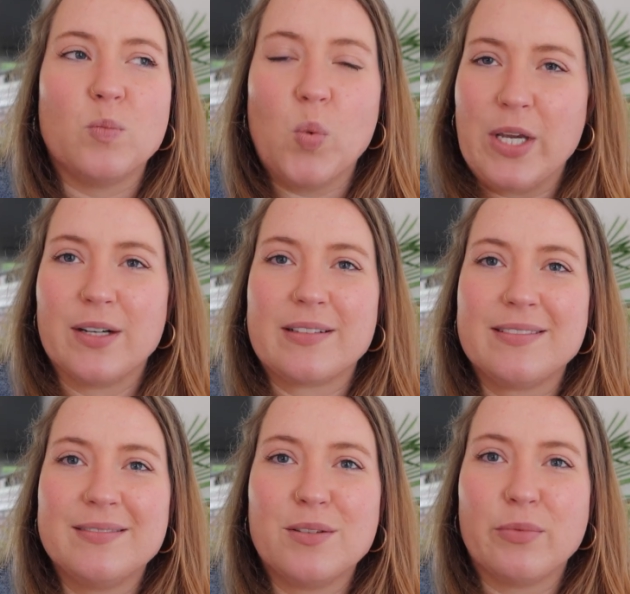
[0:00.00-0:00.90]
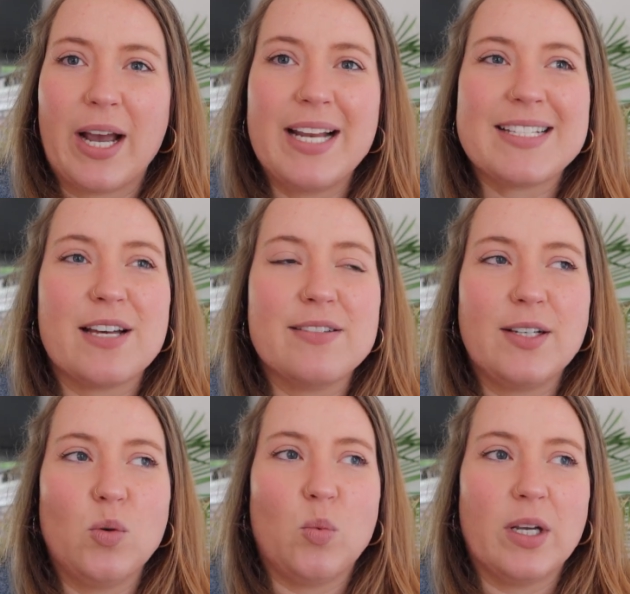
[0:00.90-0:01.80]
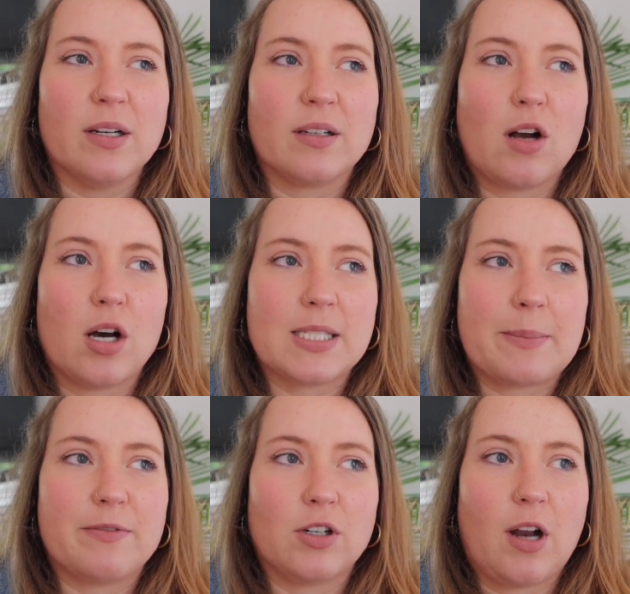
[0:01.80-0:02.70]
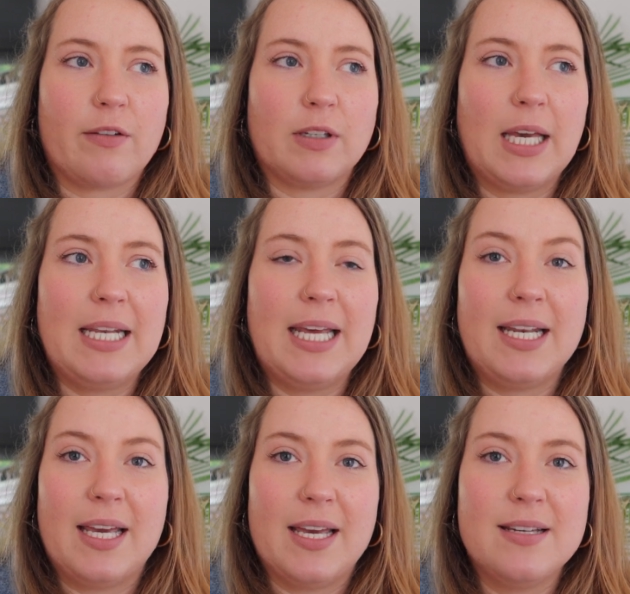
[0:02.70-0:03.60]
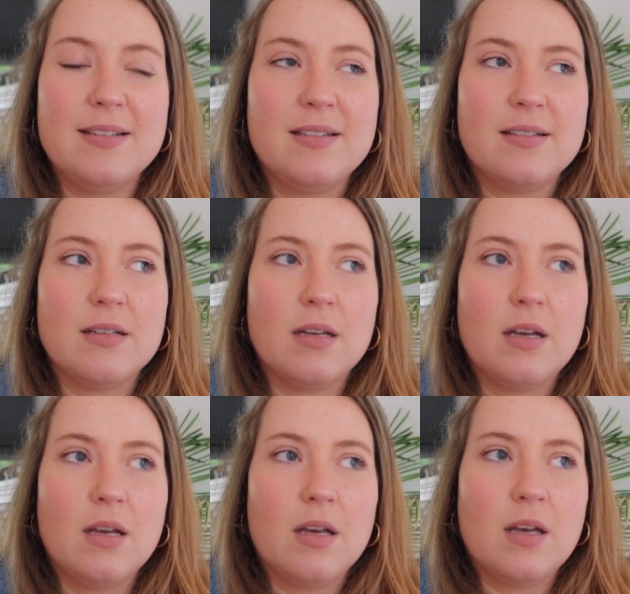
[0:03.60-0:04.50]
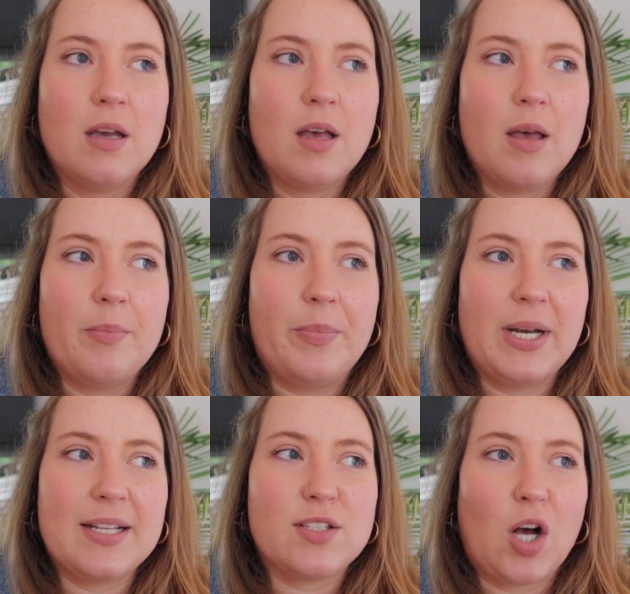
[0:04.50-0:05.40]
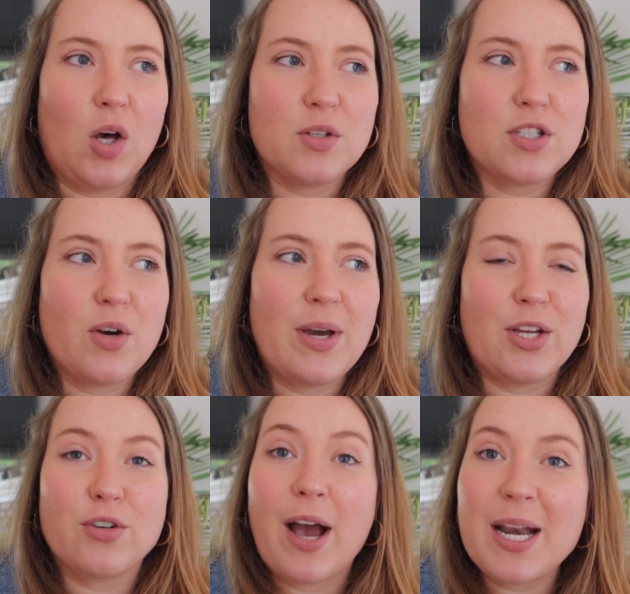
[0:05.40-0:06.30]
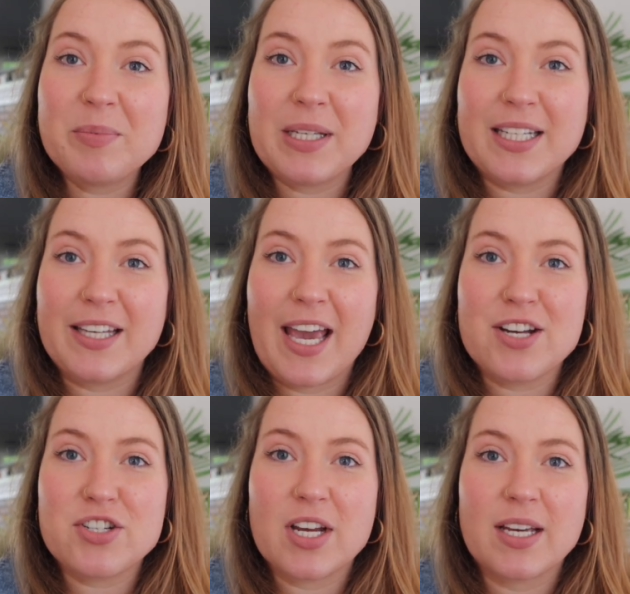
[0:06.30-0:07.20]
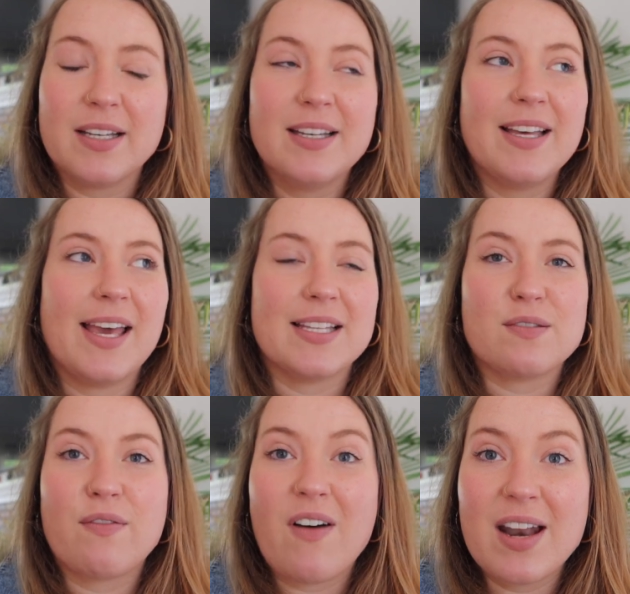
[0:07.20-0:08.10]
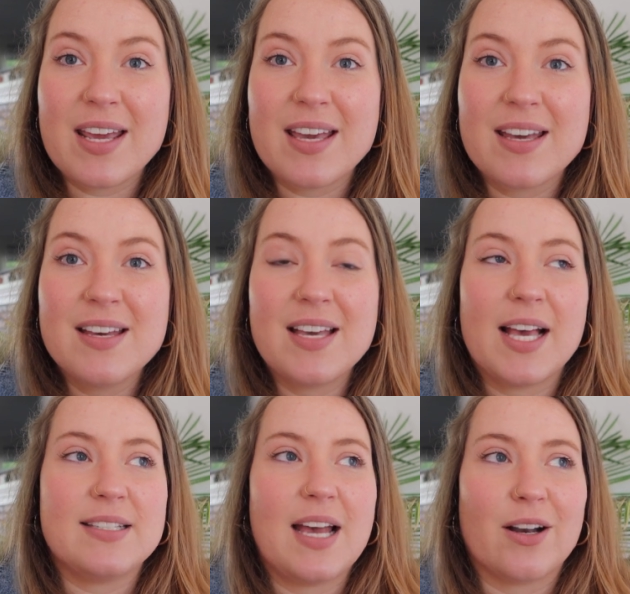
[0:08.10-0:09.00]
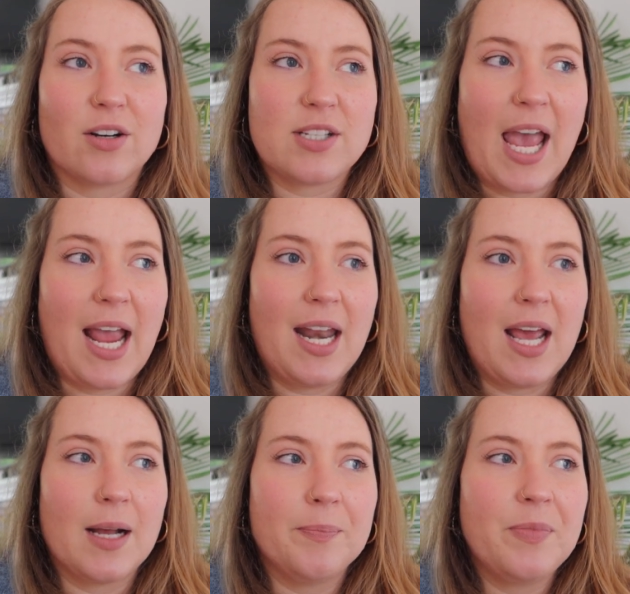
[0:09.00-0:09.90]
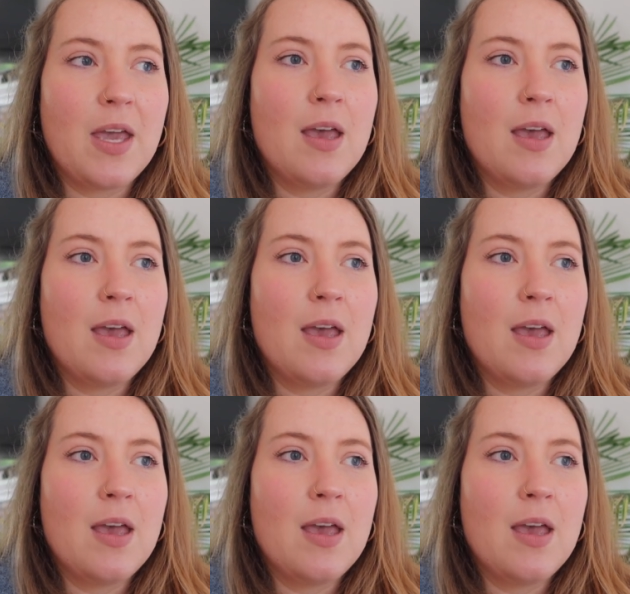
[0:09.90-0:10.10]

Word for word: weird, right? It sounds like a weird concept for a novel and it is, but it's also incredibly engaging. It's funny, it's entertaining.